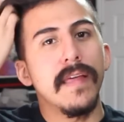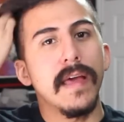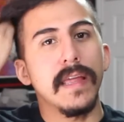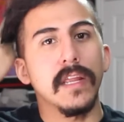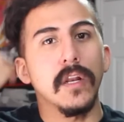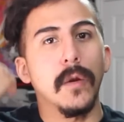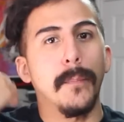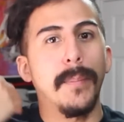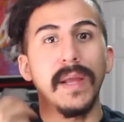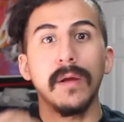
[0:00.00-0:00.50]
that,
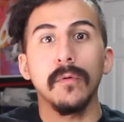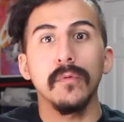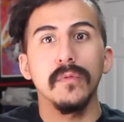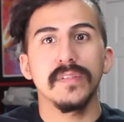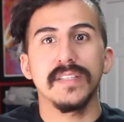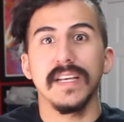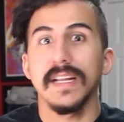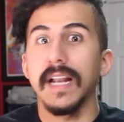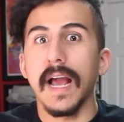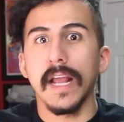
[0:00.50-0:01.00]
you know, Penguin
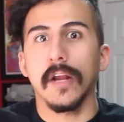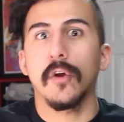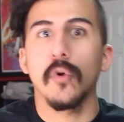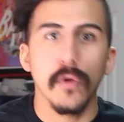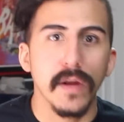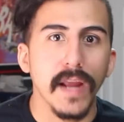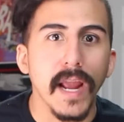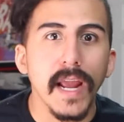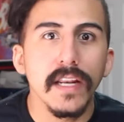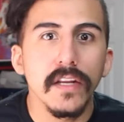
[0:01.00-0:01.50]
was saying, I
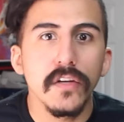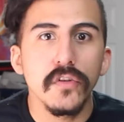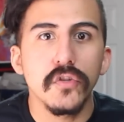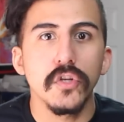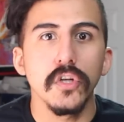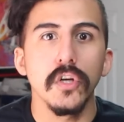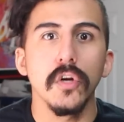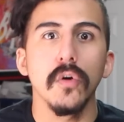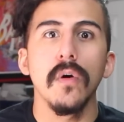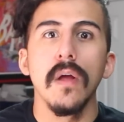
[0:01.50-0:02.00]
created
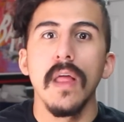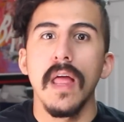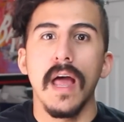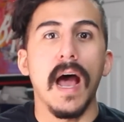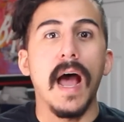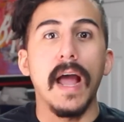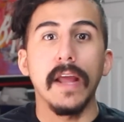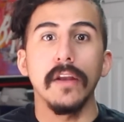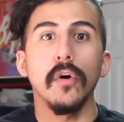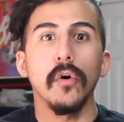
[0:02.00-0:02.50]
you,
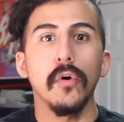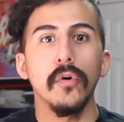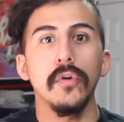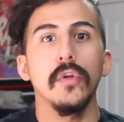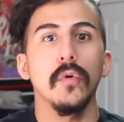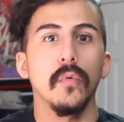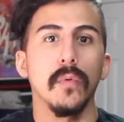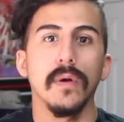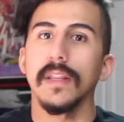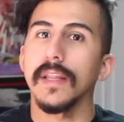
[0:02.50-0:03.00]
I know who
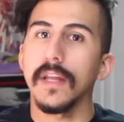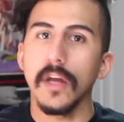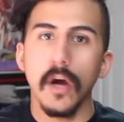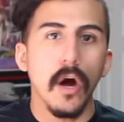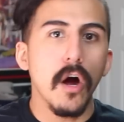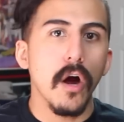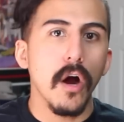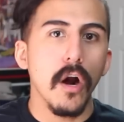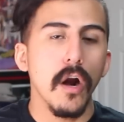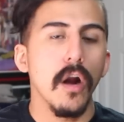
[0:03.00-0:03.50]
you really
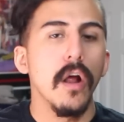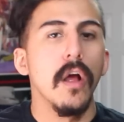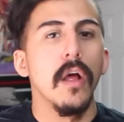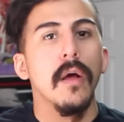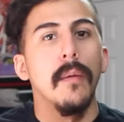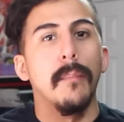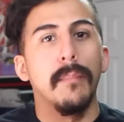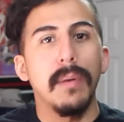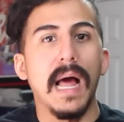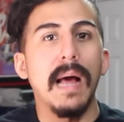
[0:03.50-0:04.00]
are,
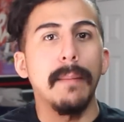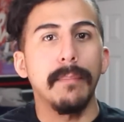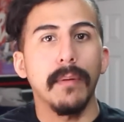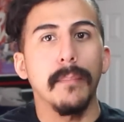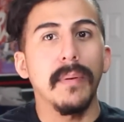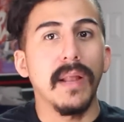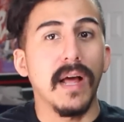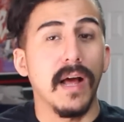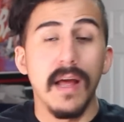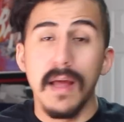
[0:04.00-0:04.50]
blah, blah,
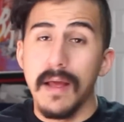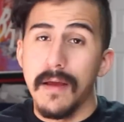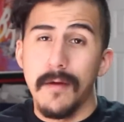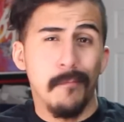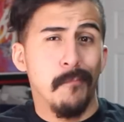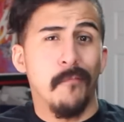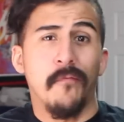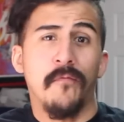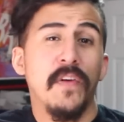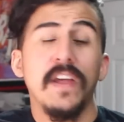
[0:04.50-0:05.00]
blah.
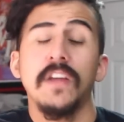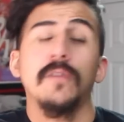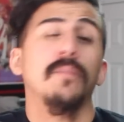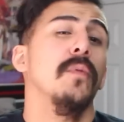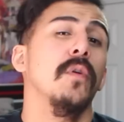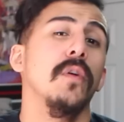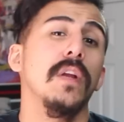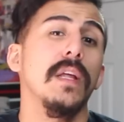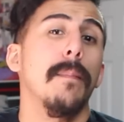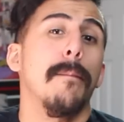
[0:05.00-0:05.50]
Fish
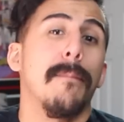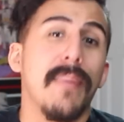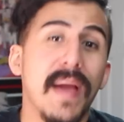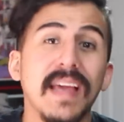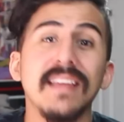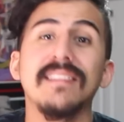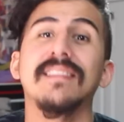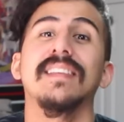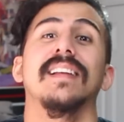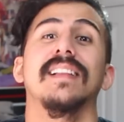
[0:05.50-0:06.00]
Mooney
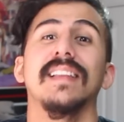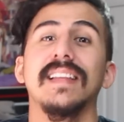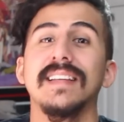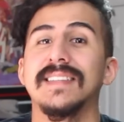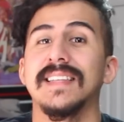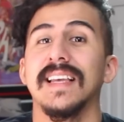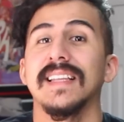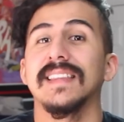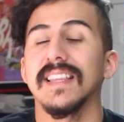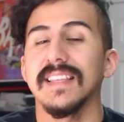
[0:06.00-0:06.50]
basically
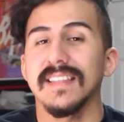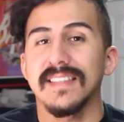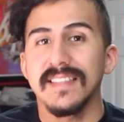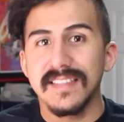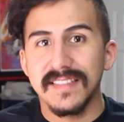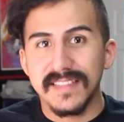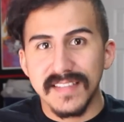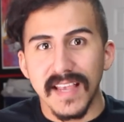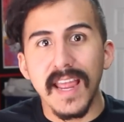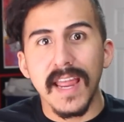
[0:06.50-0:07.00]
said the
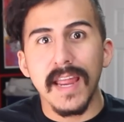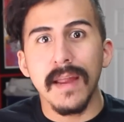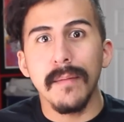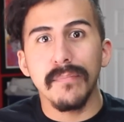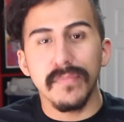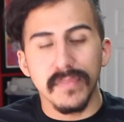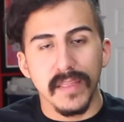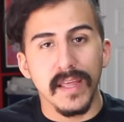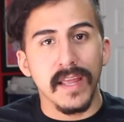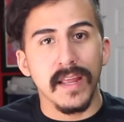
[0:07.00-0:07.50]

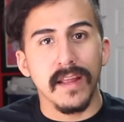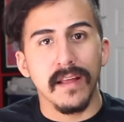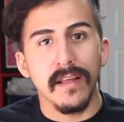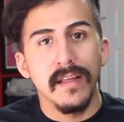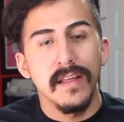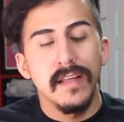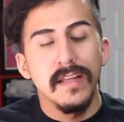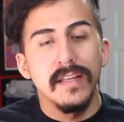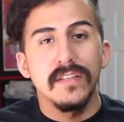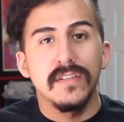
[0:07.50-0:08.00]
same thing
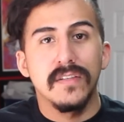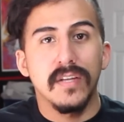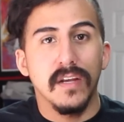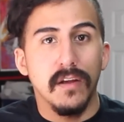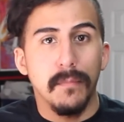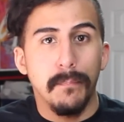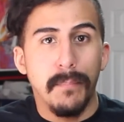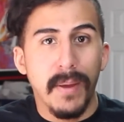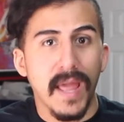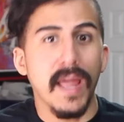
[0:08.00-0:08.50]

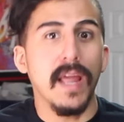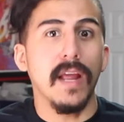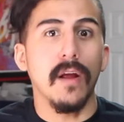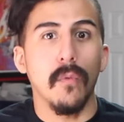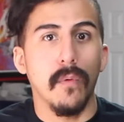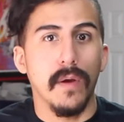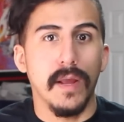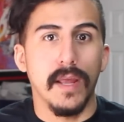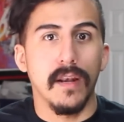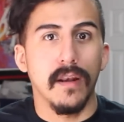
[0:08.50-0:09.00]
to
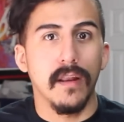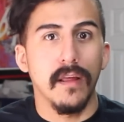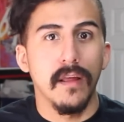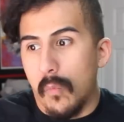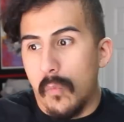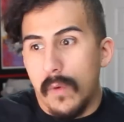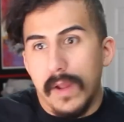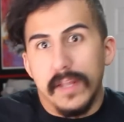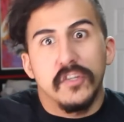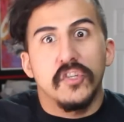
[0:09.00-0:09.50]
Penguin
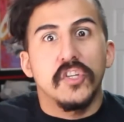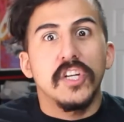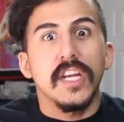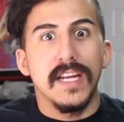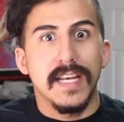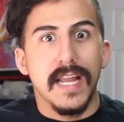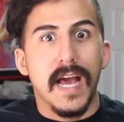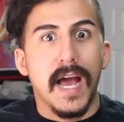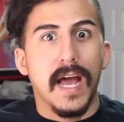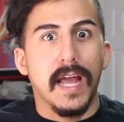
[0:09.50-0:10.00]
when
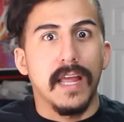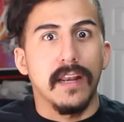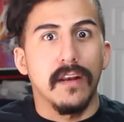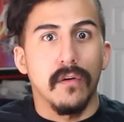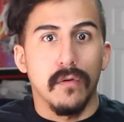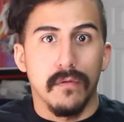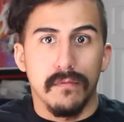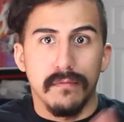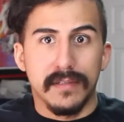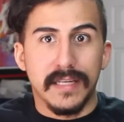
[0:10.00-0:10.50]
she
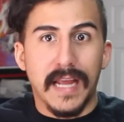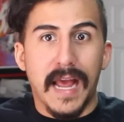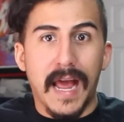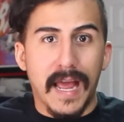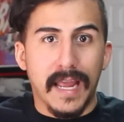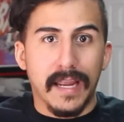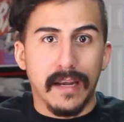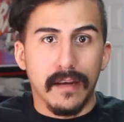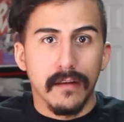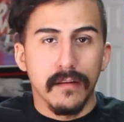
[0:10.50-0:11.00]

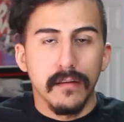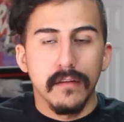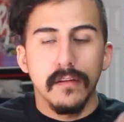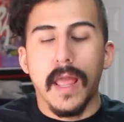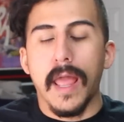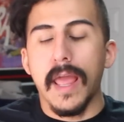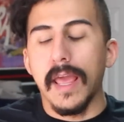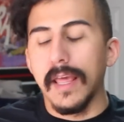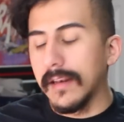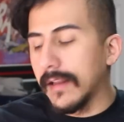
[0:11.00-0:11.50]
died.
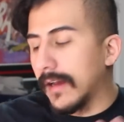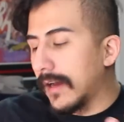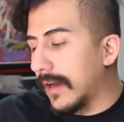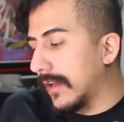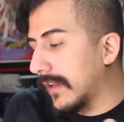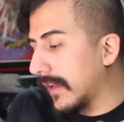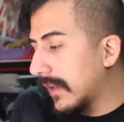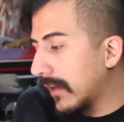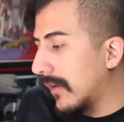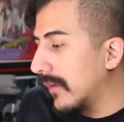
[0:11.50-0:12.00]
And,
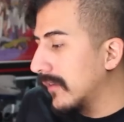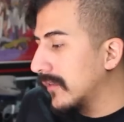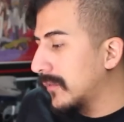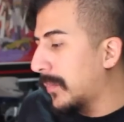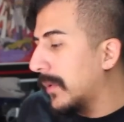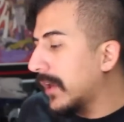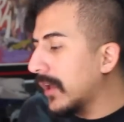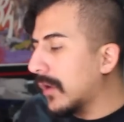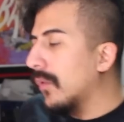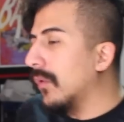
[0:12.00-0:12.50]
you know, it was
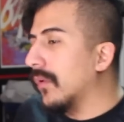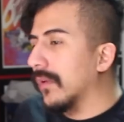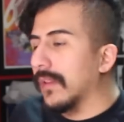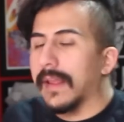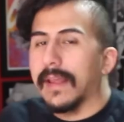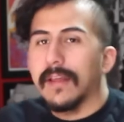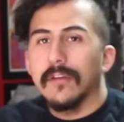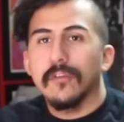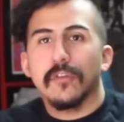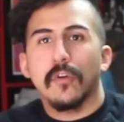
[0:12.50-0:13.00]
pretty cool.
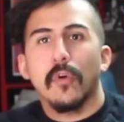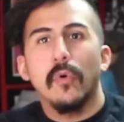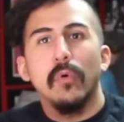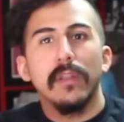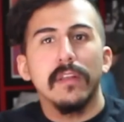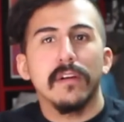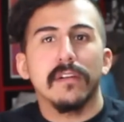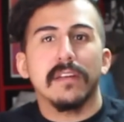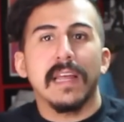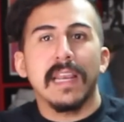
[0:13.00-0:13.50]
Like, it was a cool
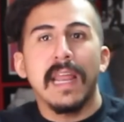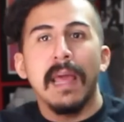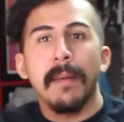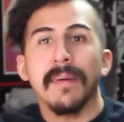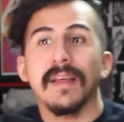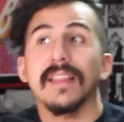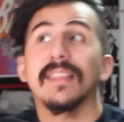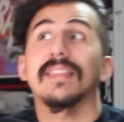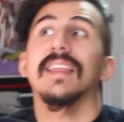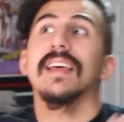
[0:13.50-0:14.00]
little
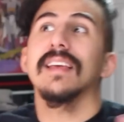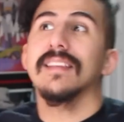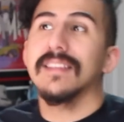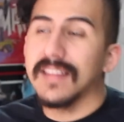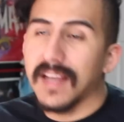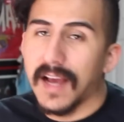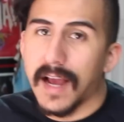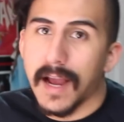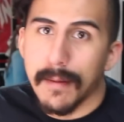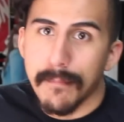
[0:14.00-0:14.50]
dynamic. This
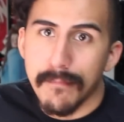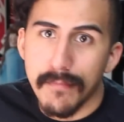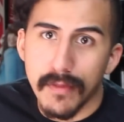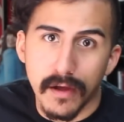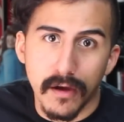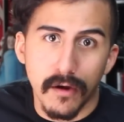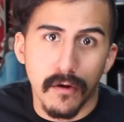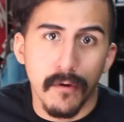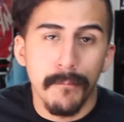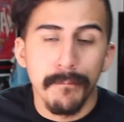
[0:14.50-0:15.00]
time,
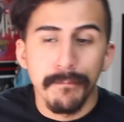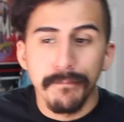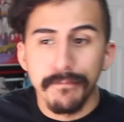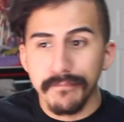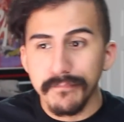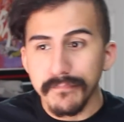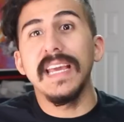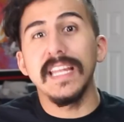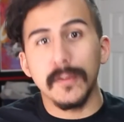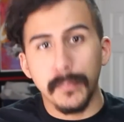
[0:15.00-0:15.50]
though,
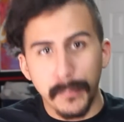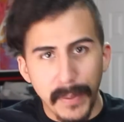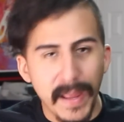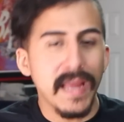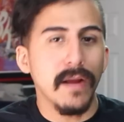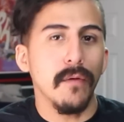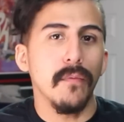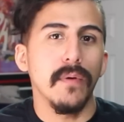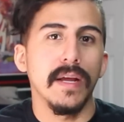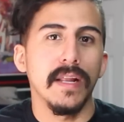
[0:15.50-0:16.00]
it's
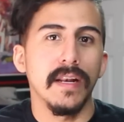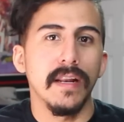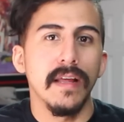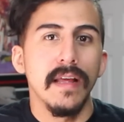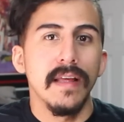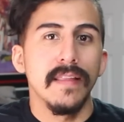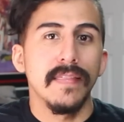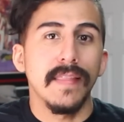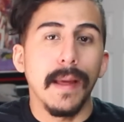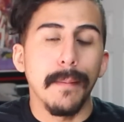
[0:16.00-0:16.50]
Penguin
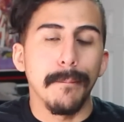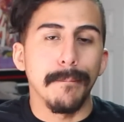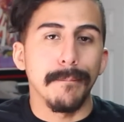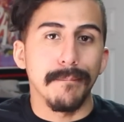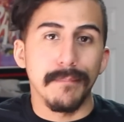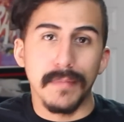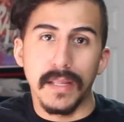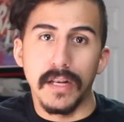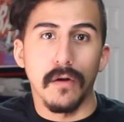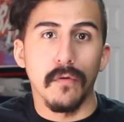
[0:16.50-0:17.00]
that,
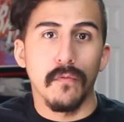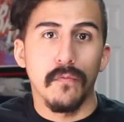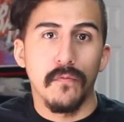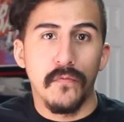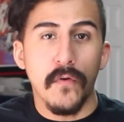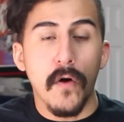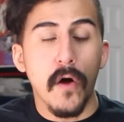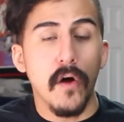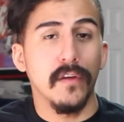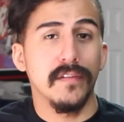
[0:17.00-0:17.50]
you know,
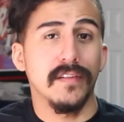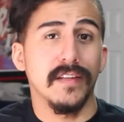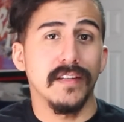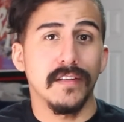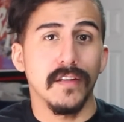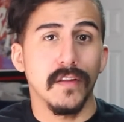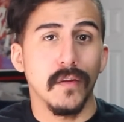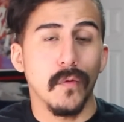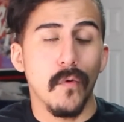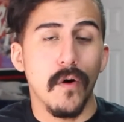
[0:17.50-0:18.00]
falls
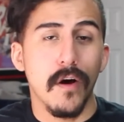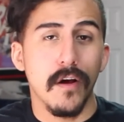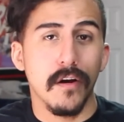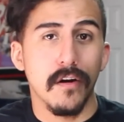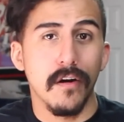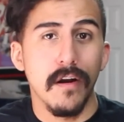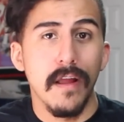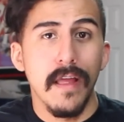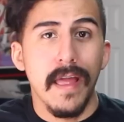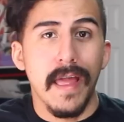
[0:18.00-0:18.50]
into the
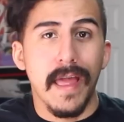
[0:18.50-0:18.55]
water